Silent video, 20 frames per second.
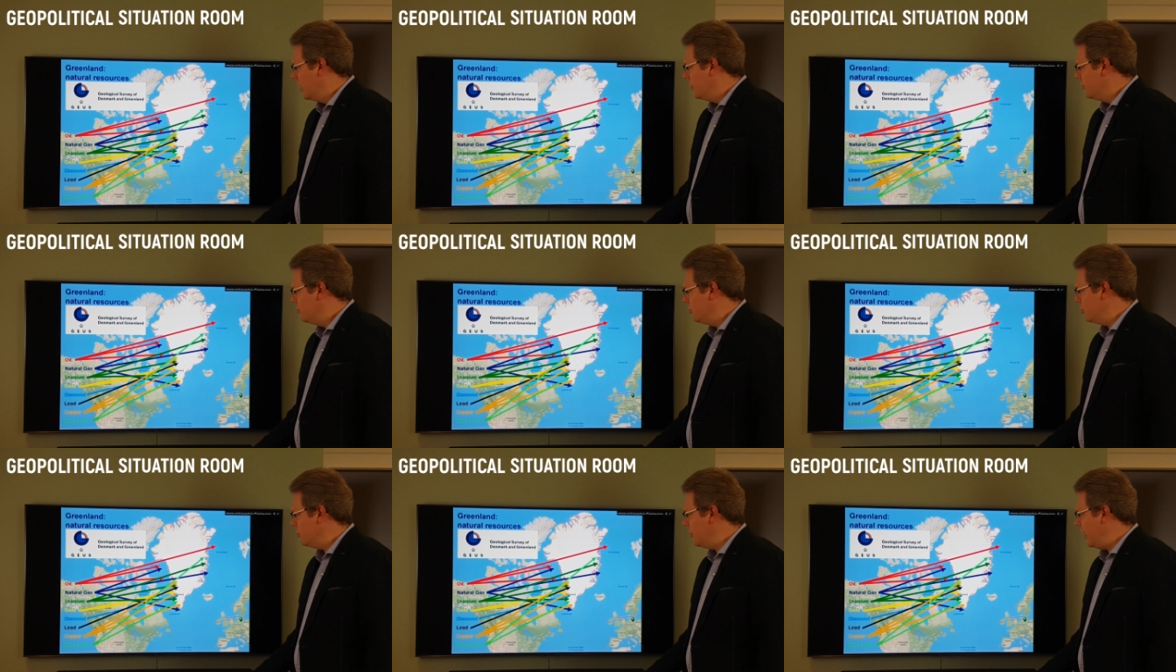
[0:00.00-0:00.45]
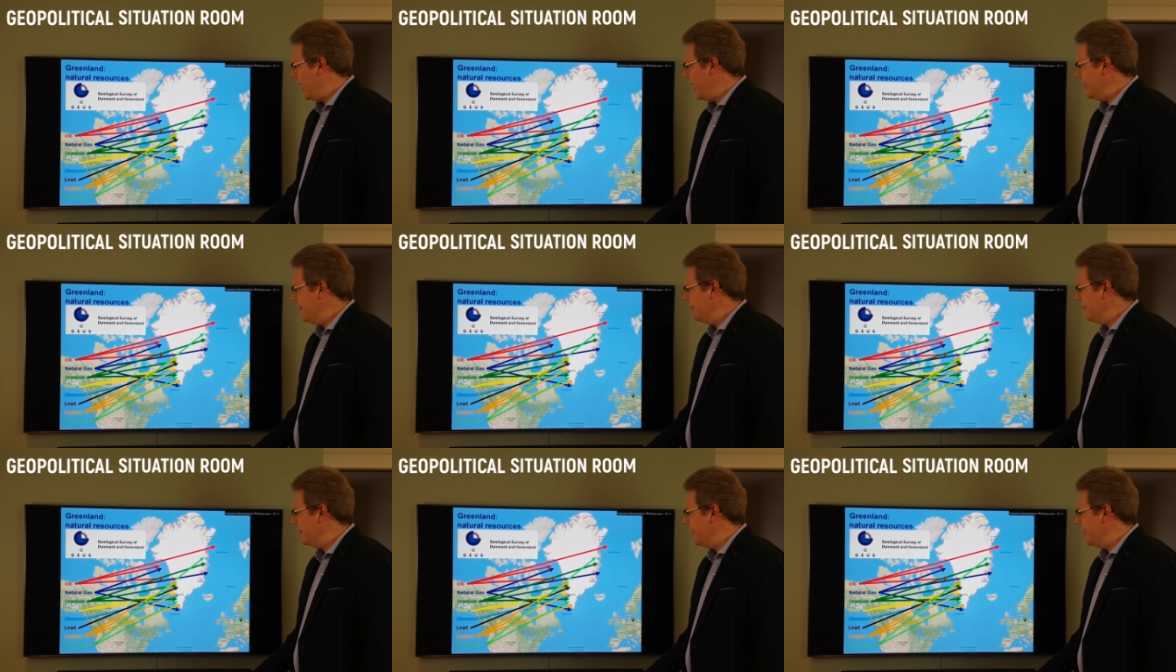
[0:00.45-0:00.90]
To
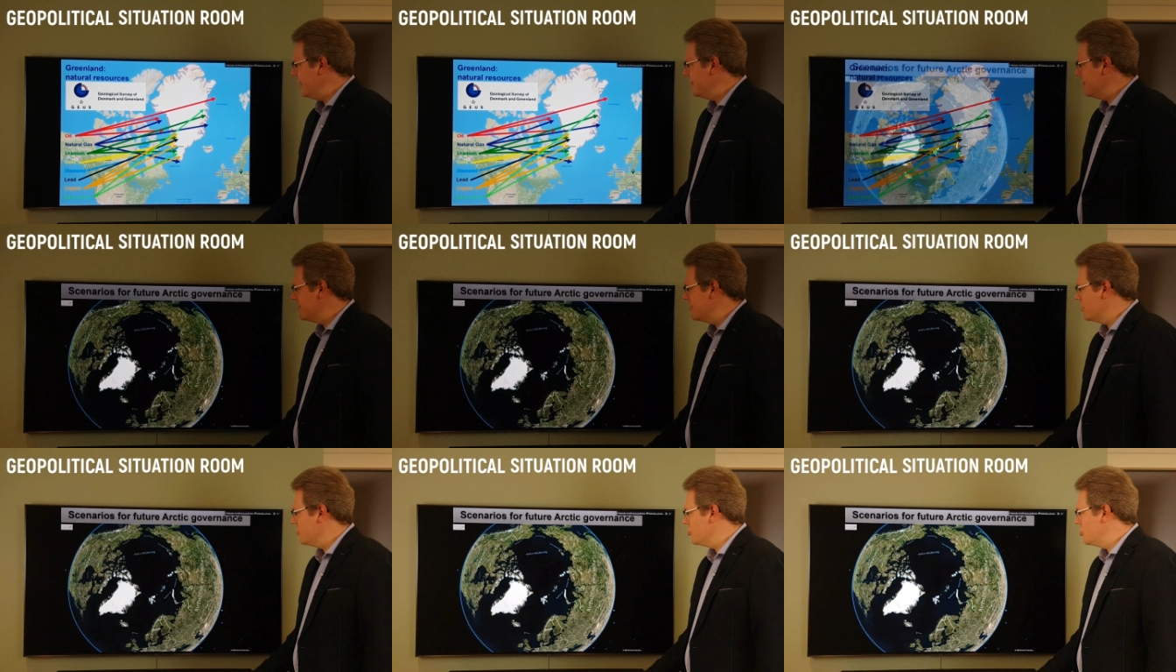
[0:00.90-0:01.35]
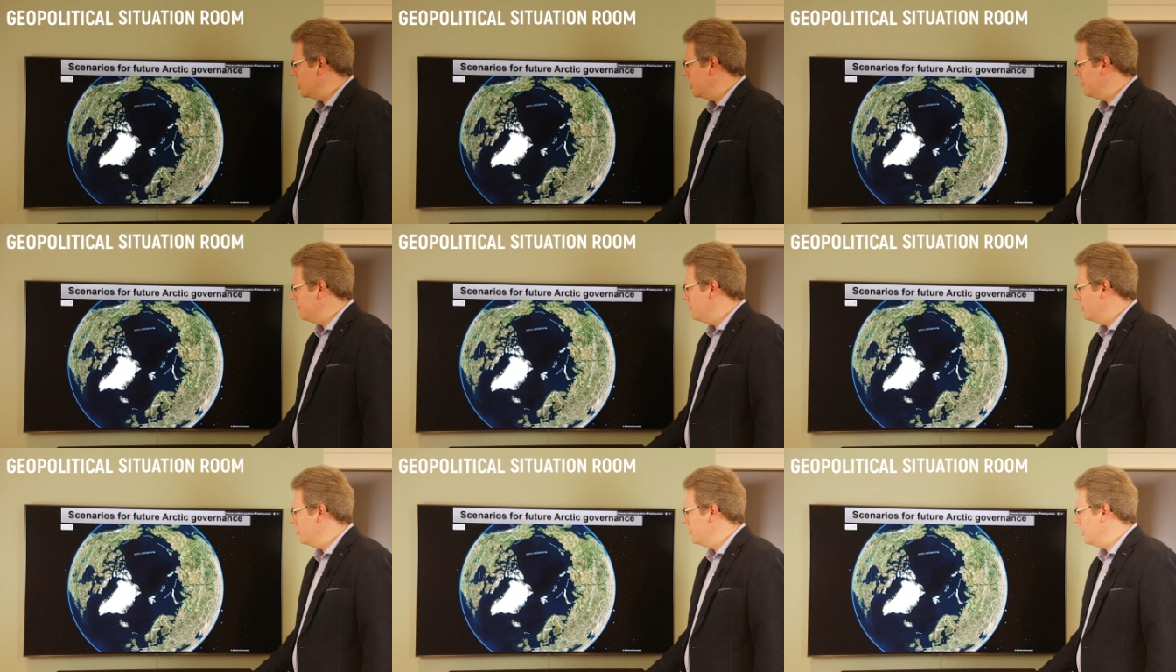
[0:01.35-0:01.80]
end, ladies and
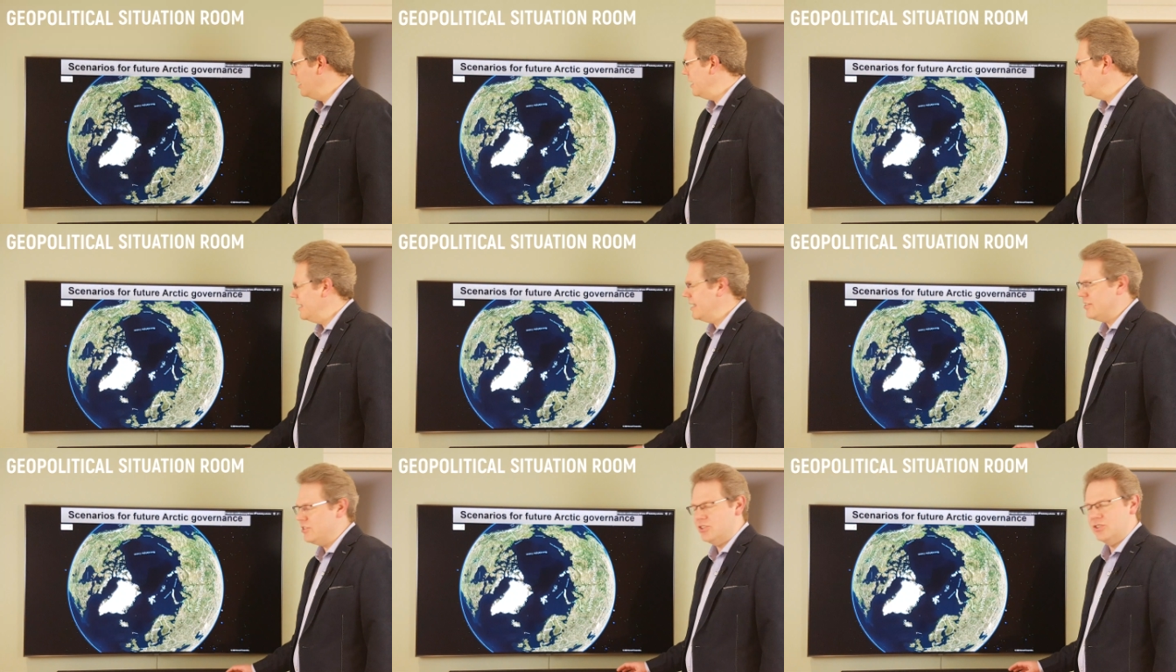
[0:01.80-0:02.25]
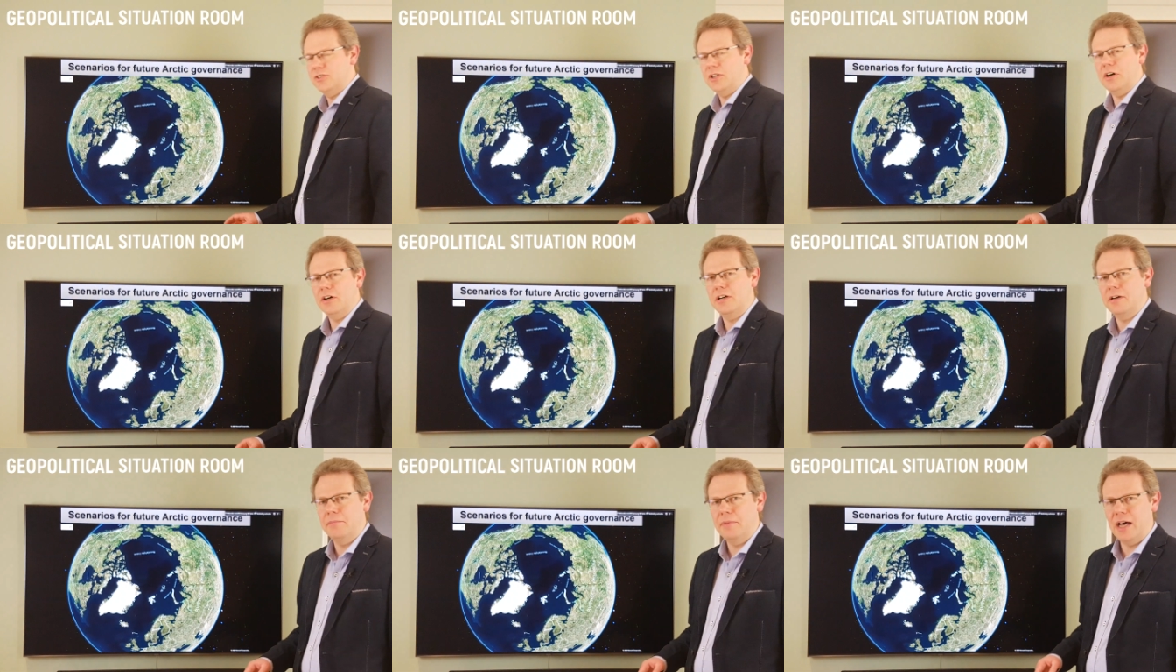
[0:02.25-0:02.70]
gentlemen, let's
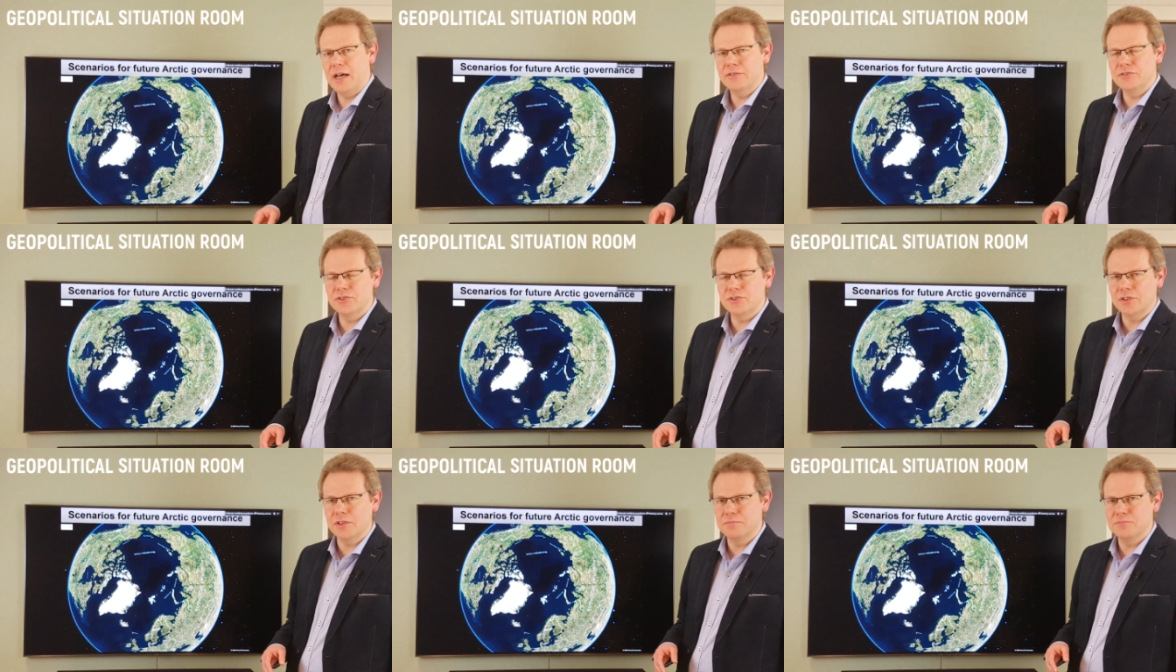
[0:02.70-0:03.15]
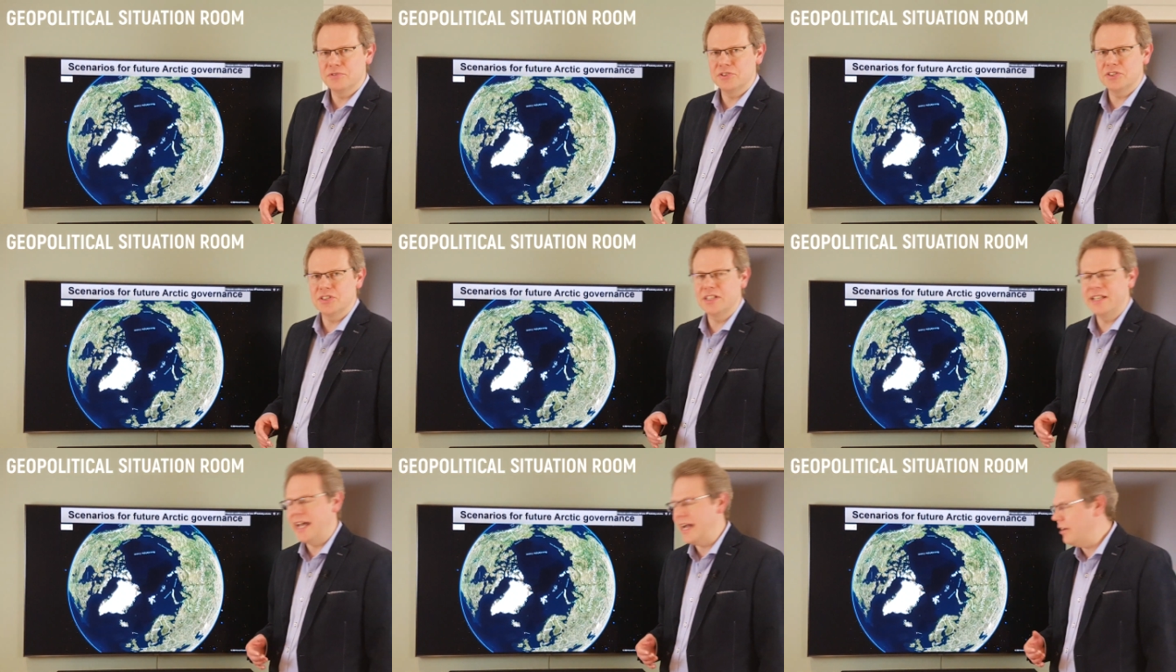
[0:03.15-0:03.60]
talk about some
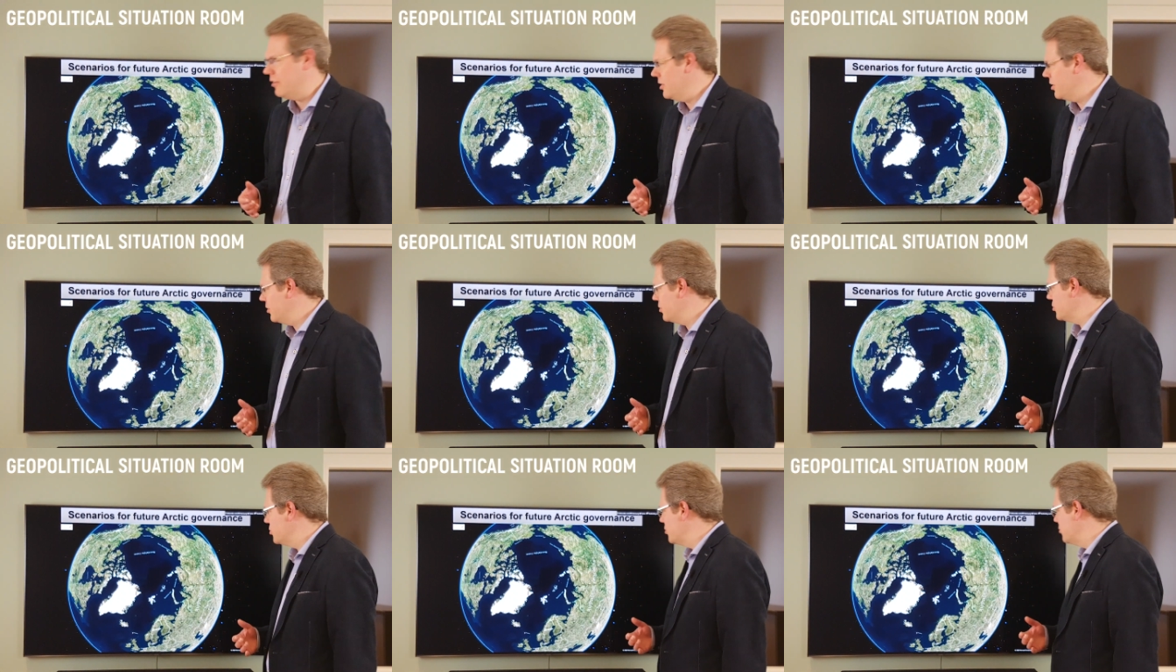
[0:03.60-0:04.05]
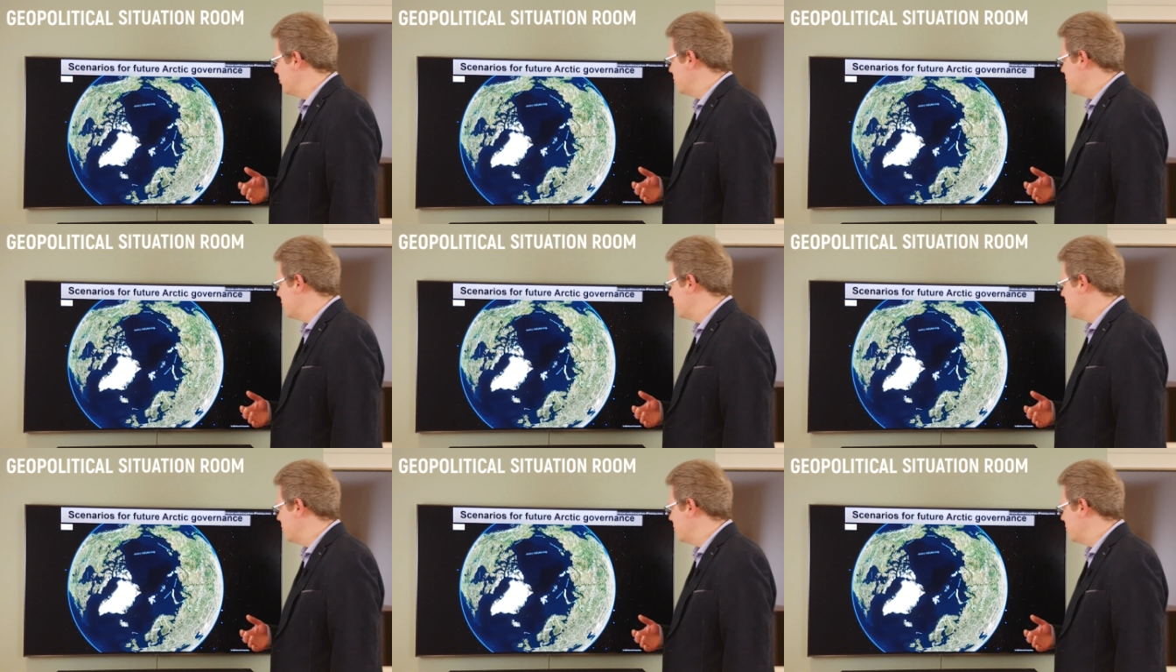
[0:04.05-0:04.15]
scenarios